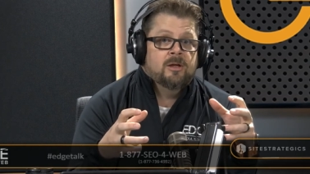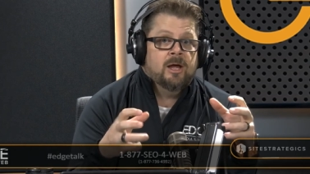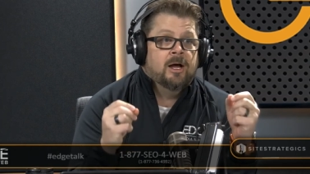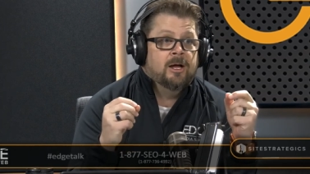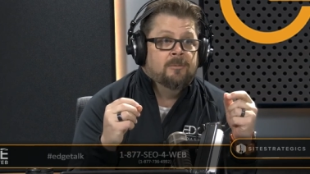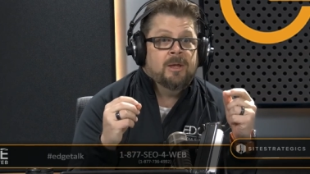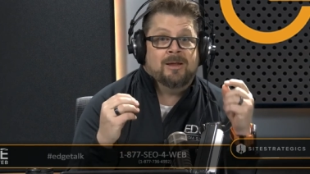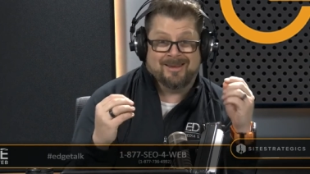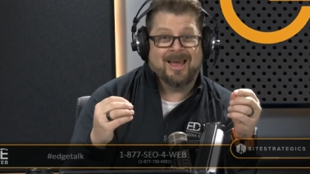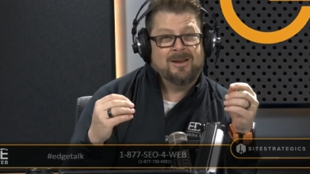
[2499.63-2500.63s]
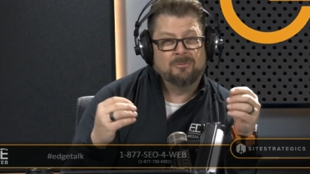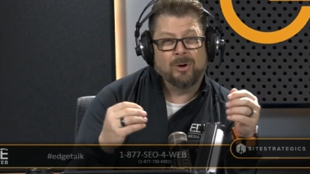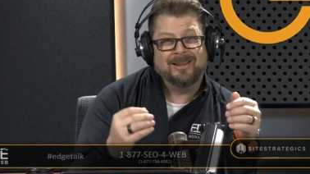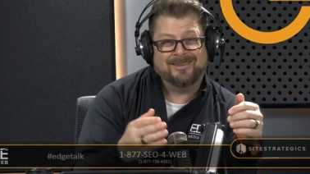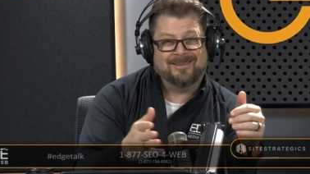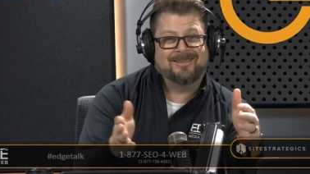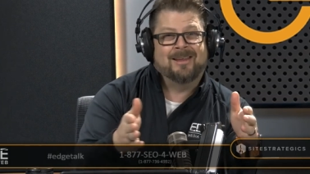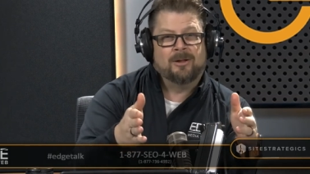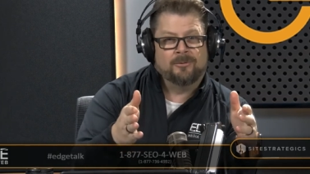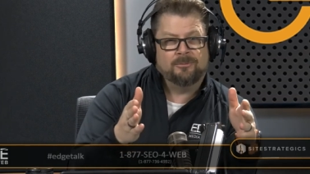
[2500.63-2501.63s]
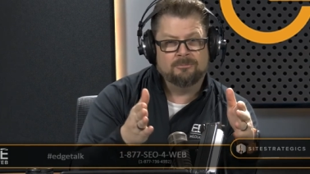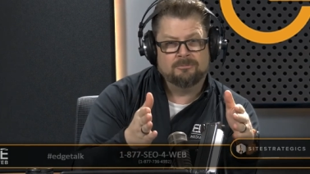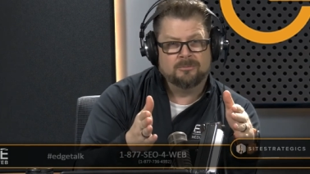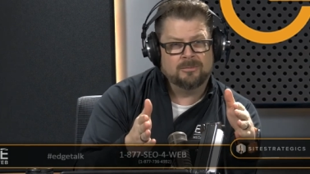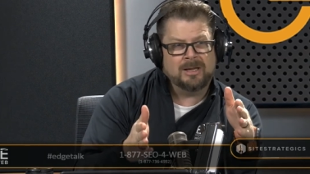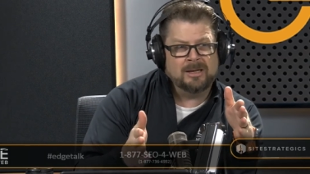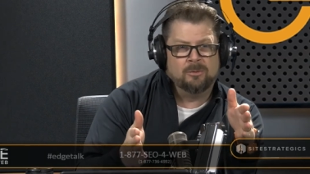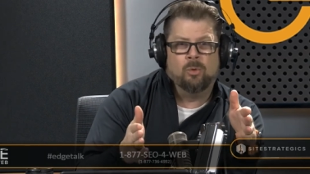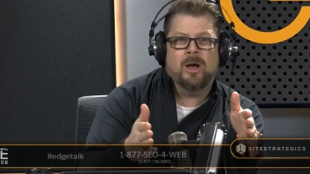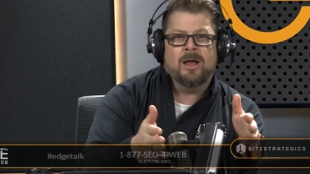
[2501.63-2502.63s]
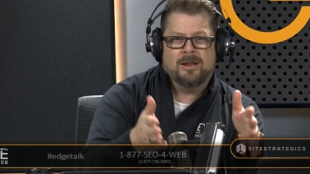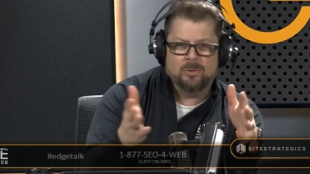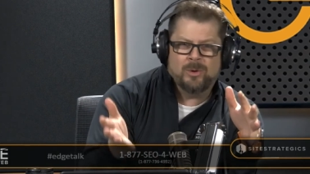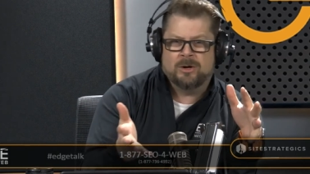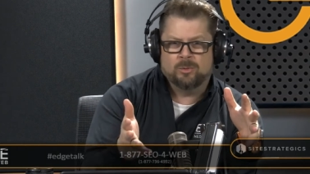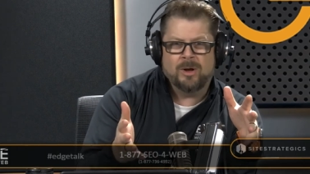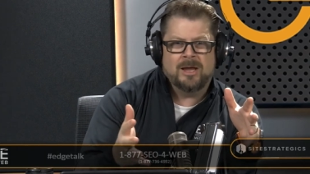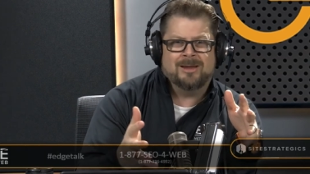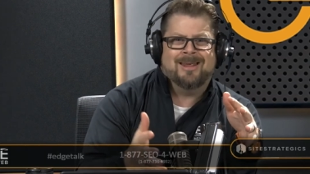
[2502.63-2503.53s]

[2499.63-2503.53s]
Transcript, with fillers: um, it kind of writes itself in a way, in a weird way.